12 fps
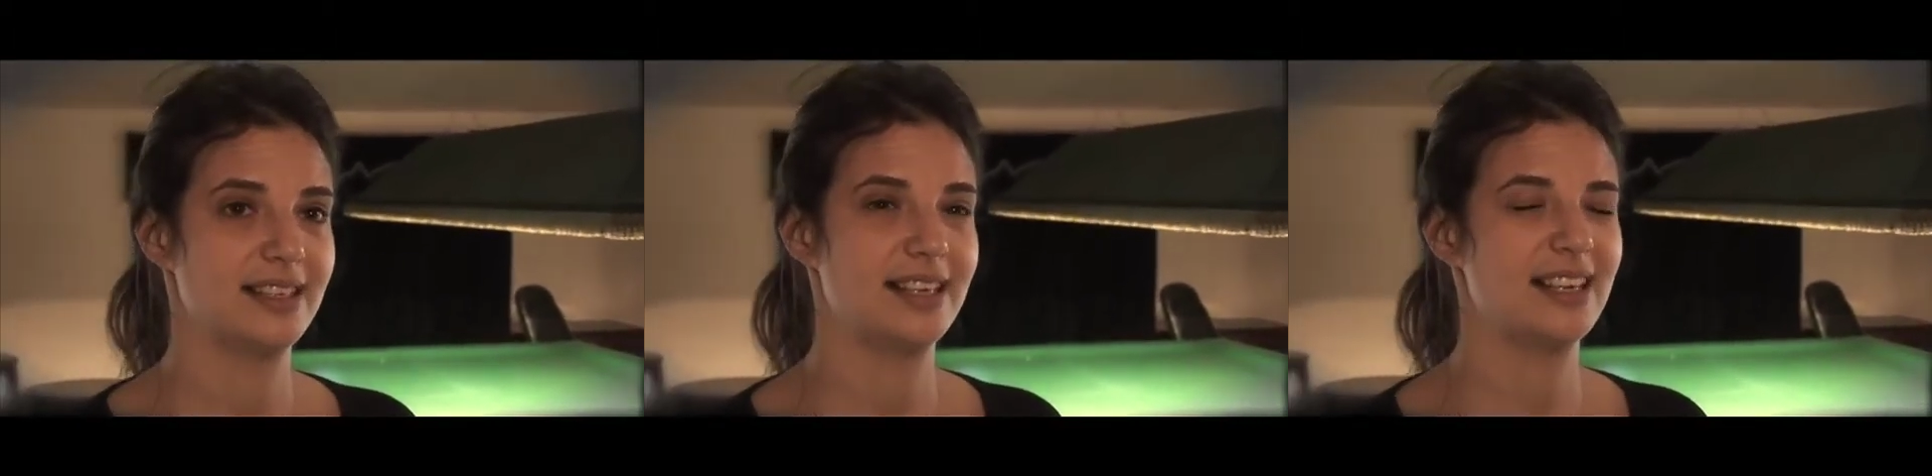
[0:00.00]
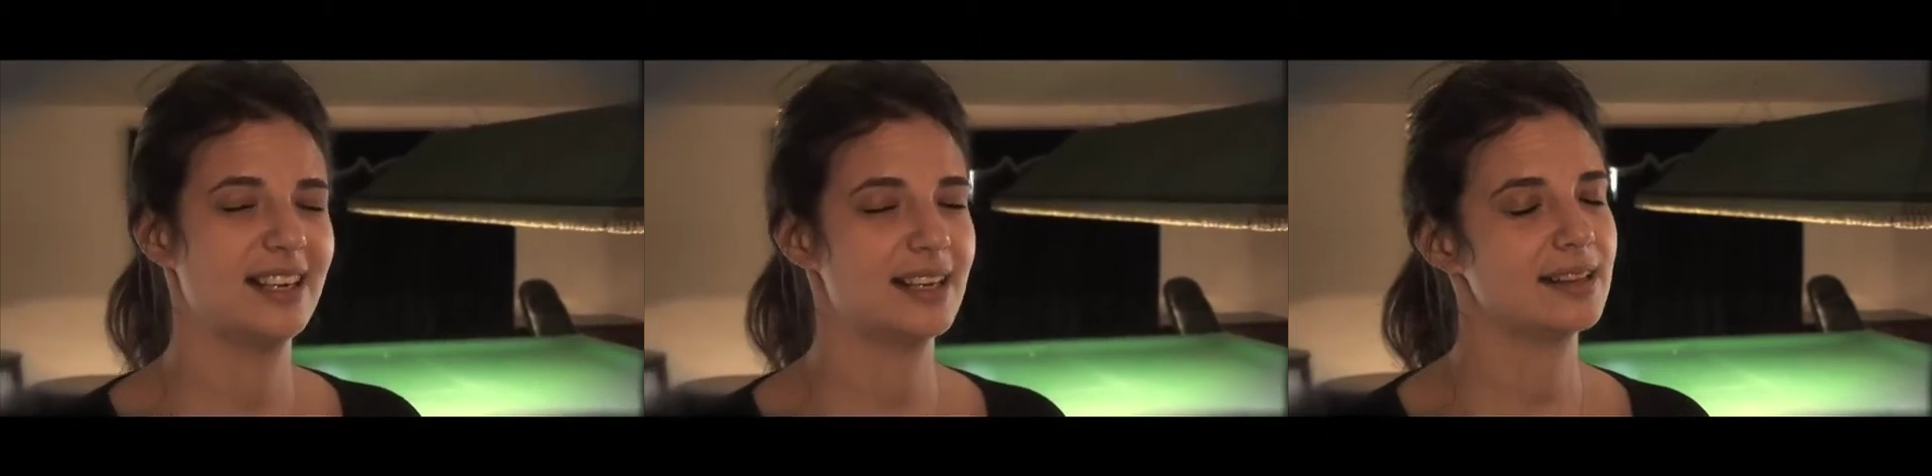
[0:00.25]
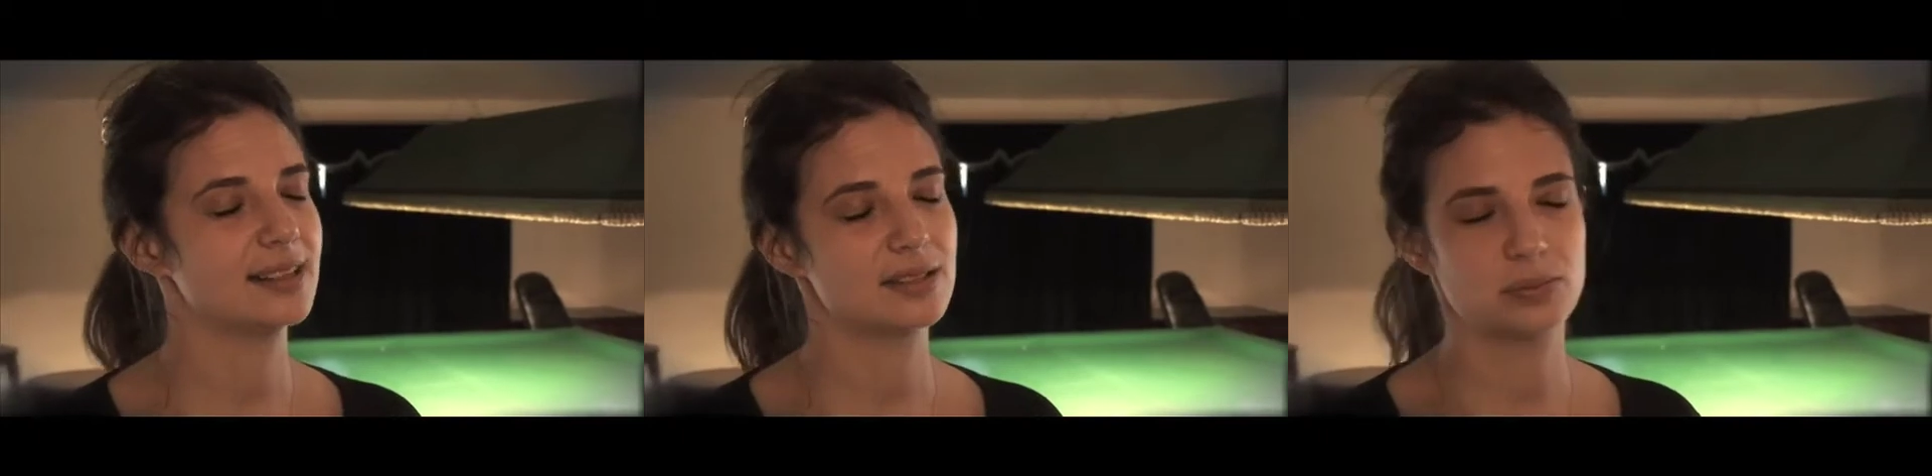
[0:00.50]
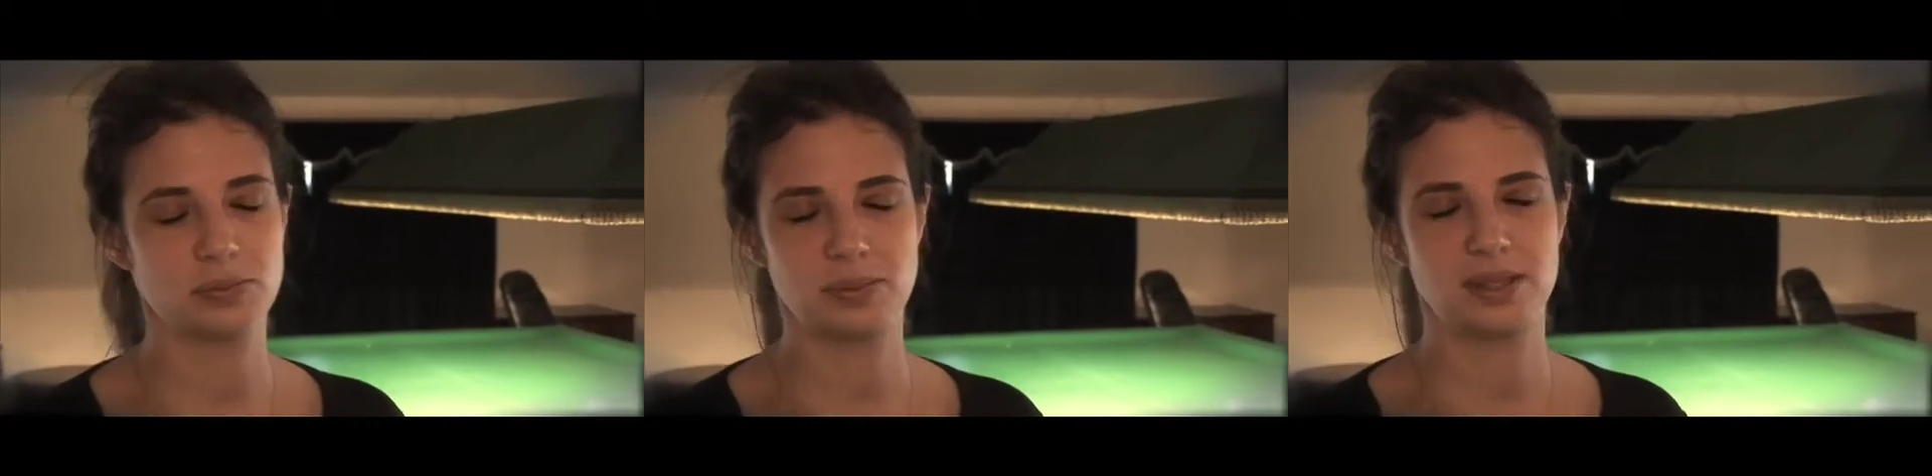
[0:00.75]
and I think it's
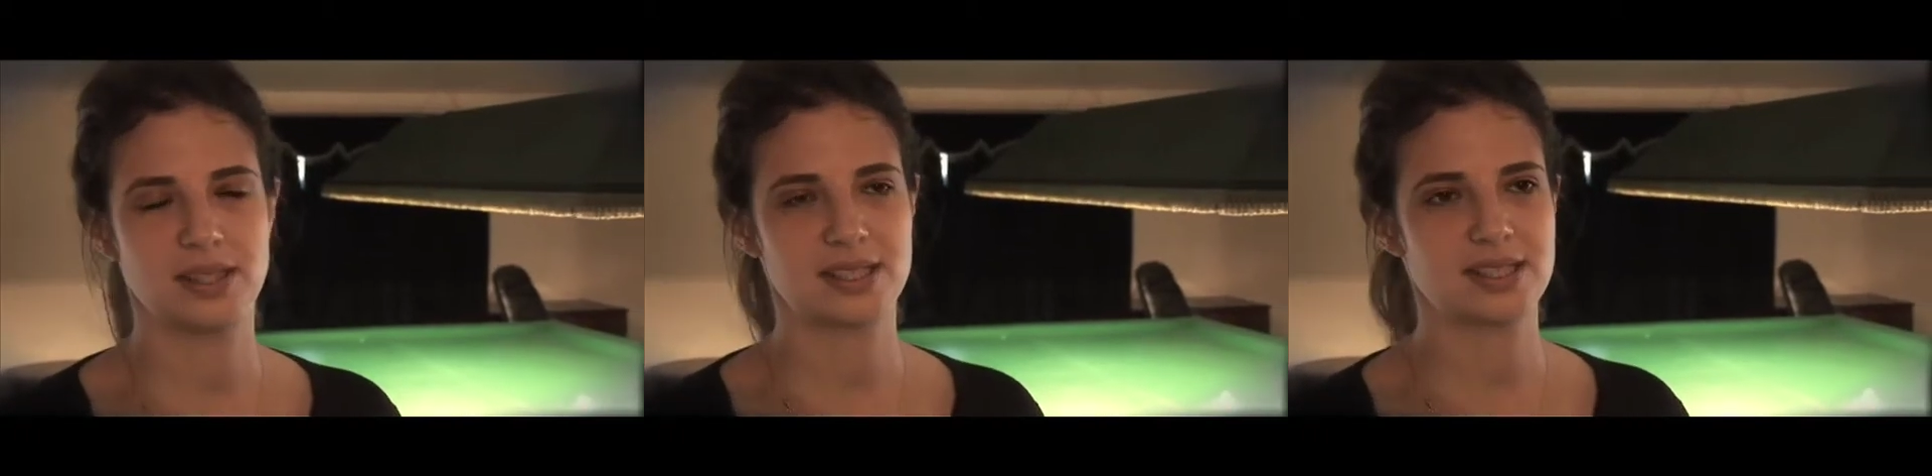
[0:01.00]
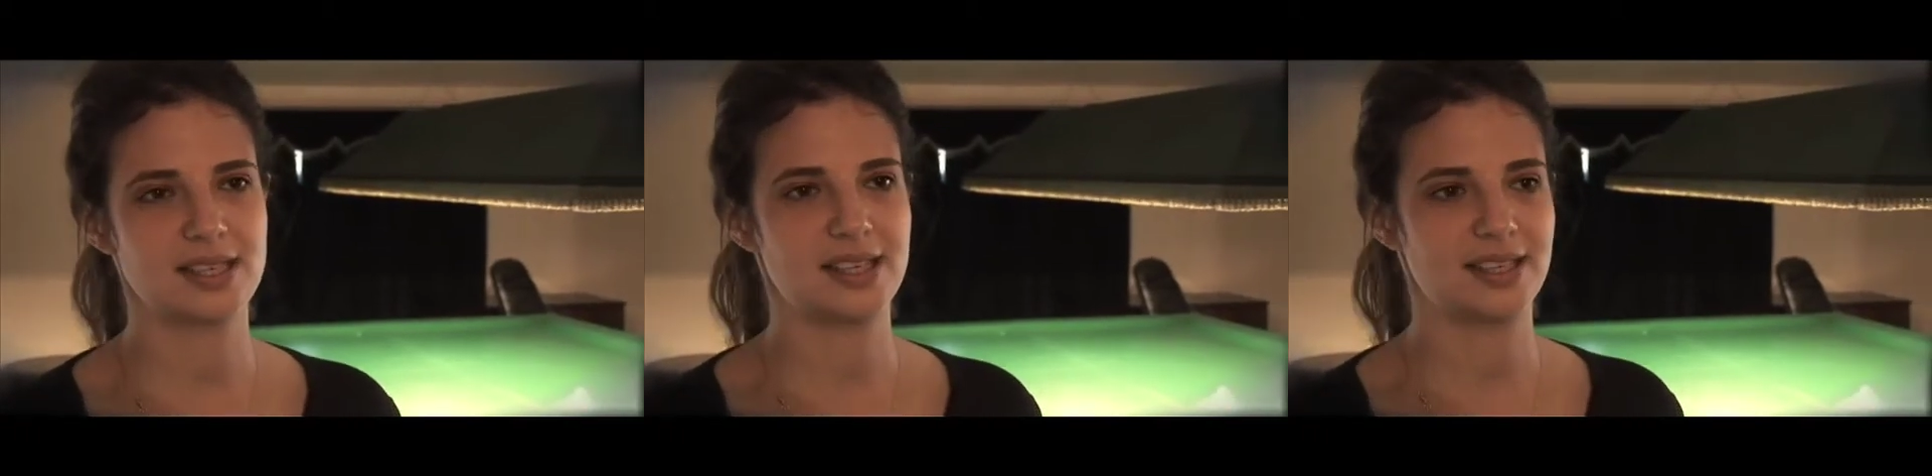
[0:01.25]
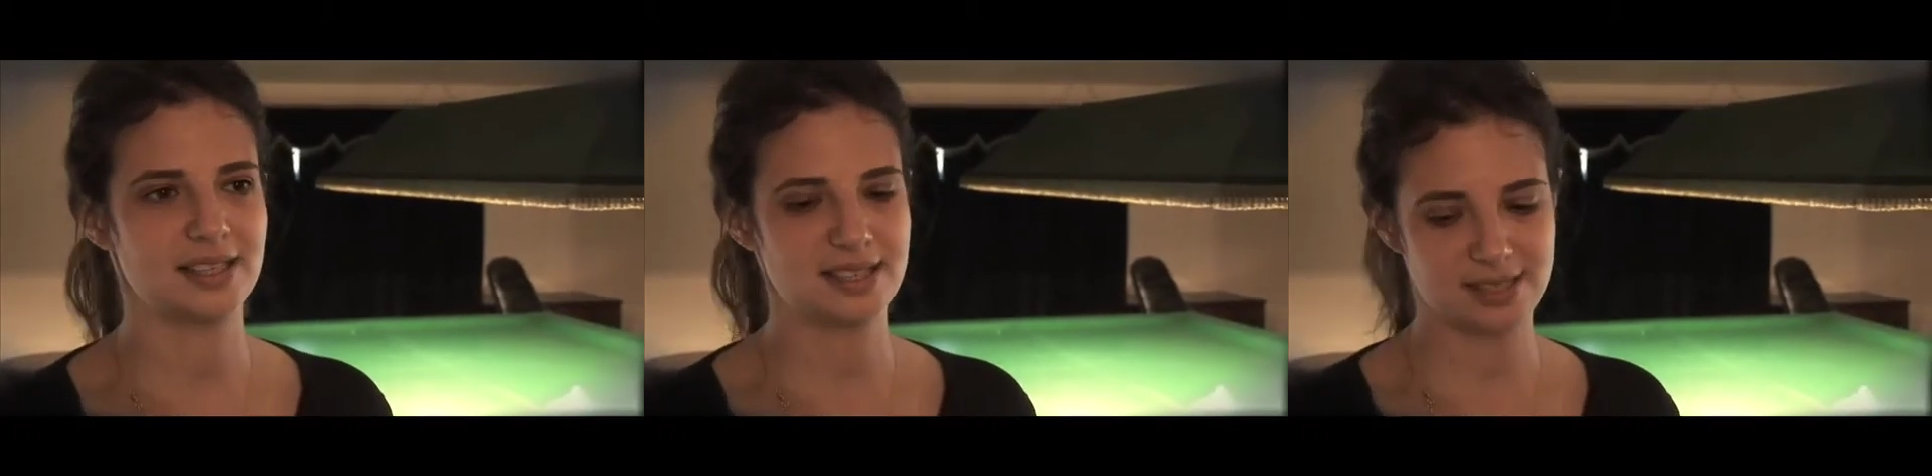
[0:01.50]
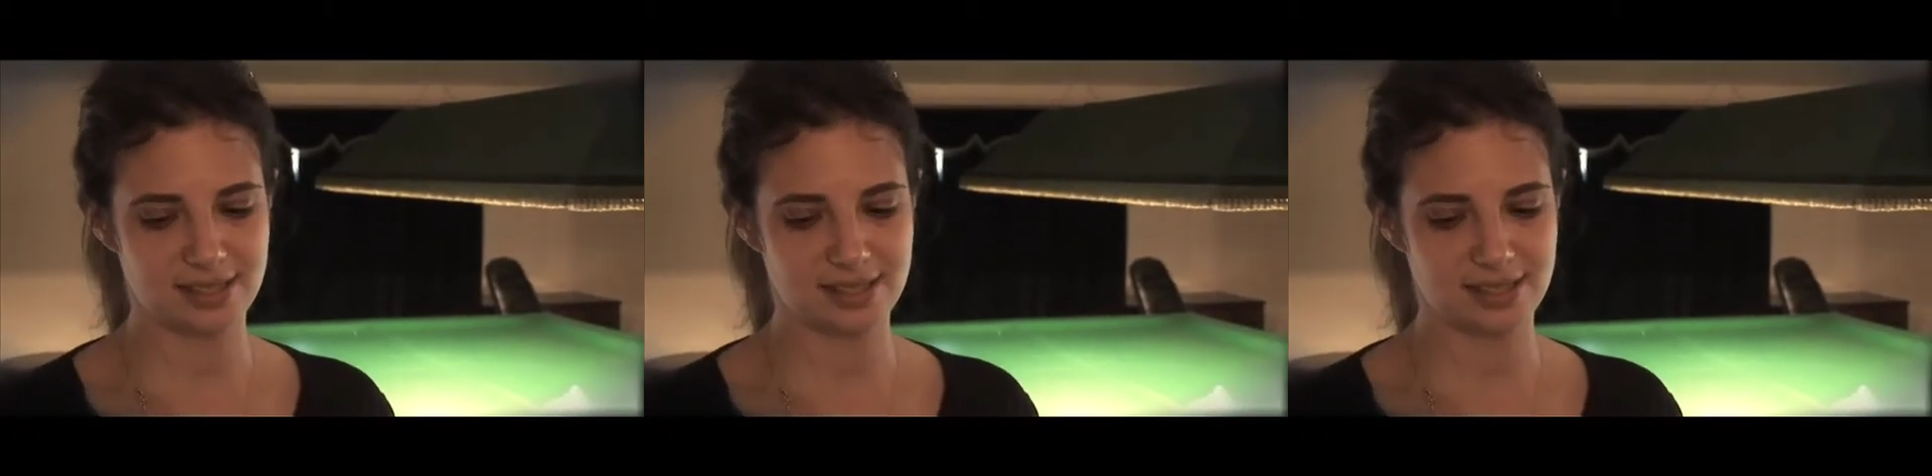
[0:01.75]
really exciting